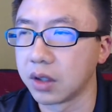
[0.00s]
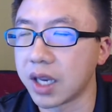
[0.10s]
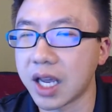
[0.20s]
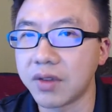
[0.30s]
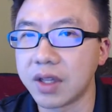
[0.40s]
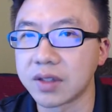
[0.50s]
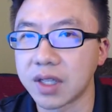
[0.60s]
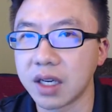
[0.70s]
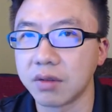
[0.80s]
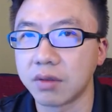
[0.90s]
They have
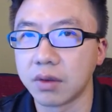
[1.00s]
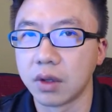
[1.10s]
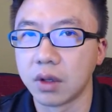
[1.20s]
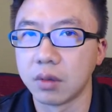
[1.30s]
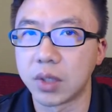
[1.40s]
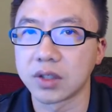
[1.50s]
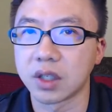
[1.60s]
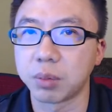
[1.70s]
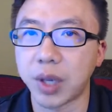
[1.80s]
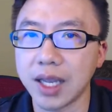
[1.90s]
incentive
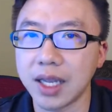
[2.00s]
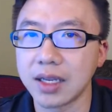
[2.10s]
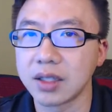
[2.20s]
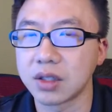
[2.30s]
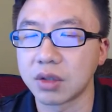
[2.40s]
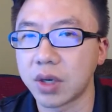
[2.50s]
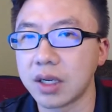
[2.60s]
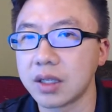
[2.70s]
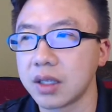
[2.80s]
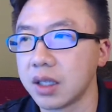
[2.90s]
because they're paid to
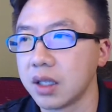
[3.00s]
rate.